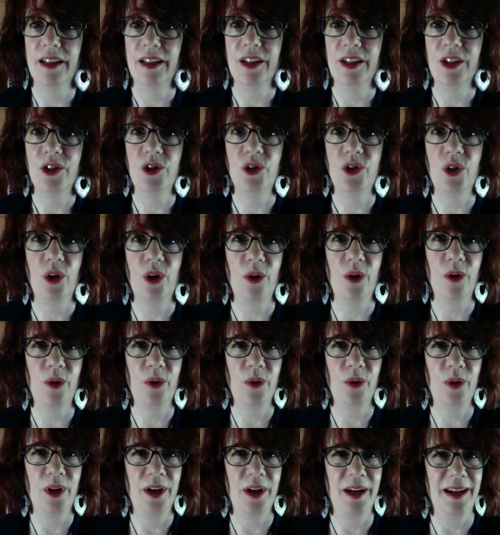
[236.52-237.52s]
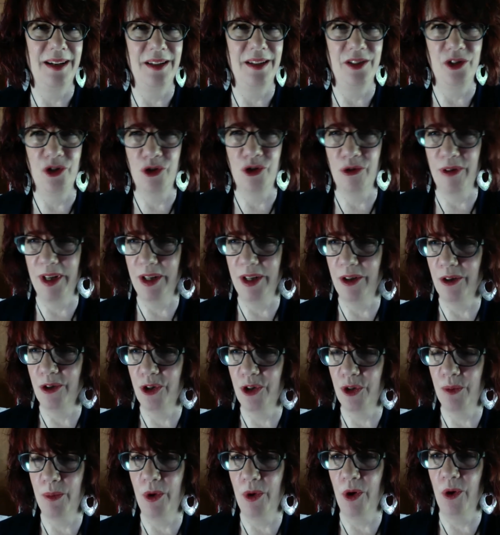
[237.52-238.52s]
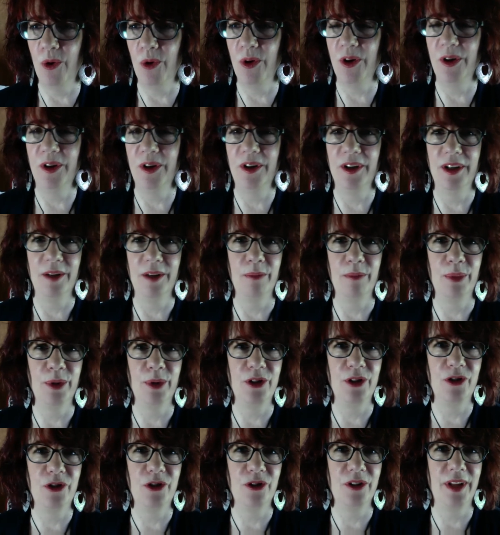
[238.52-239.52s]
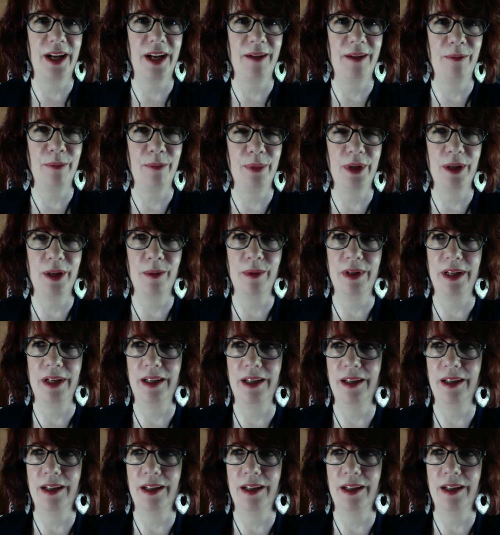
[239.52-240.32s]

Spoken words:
So, and I didn't drink or smoke. I'm pretty sure that probably